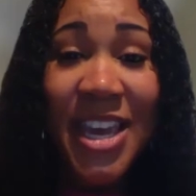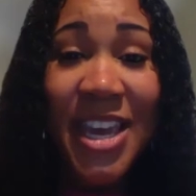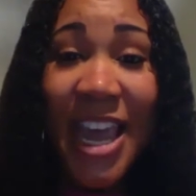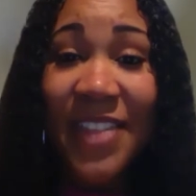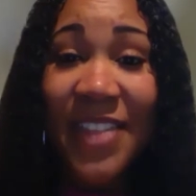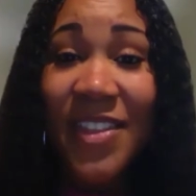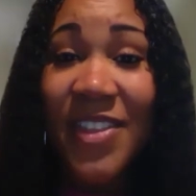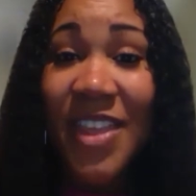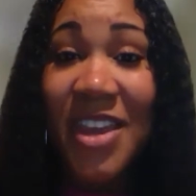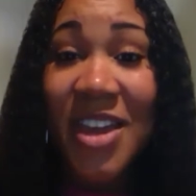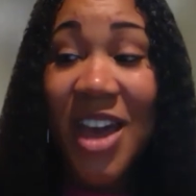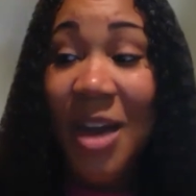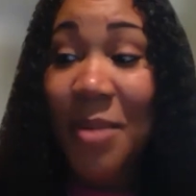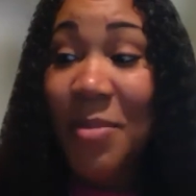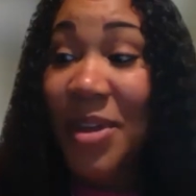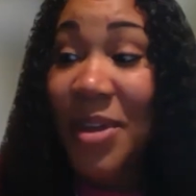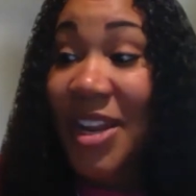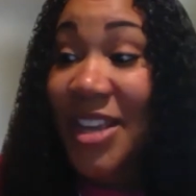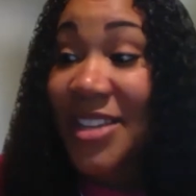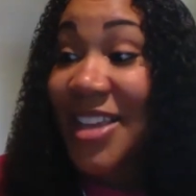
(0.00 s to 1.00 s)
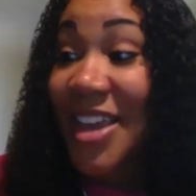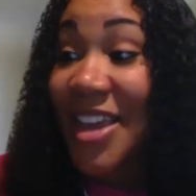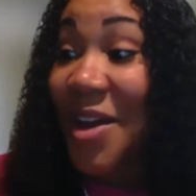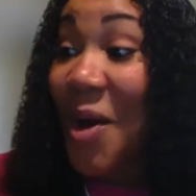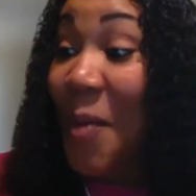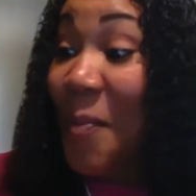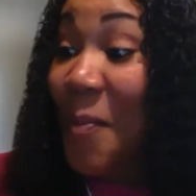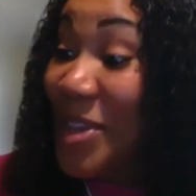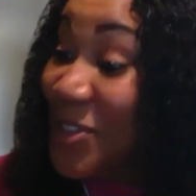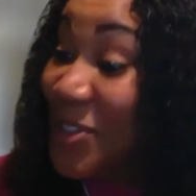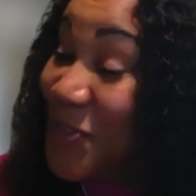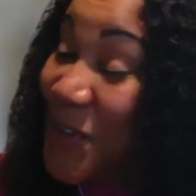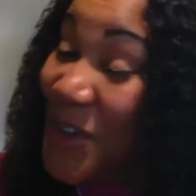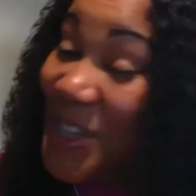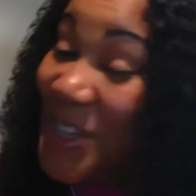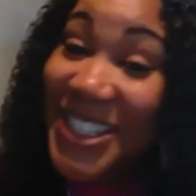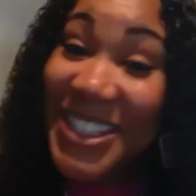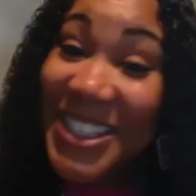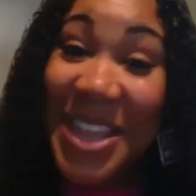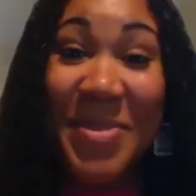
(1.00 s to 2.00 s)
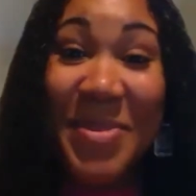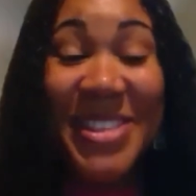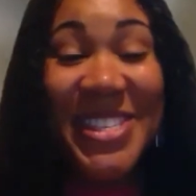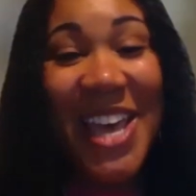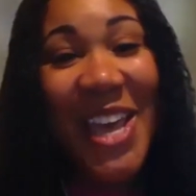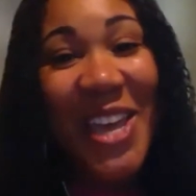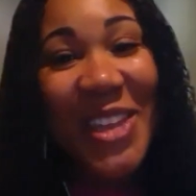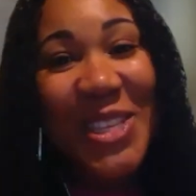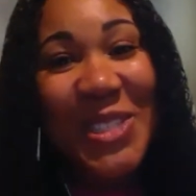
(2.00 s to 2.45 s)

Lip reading: And then they come in and say, "Oh, Miss Fulson, let me tell you,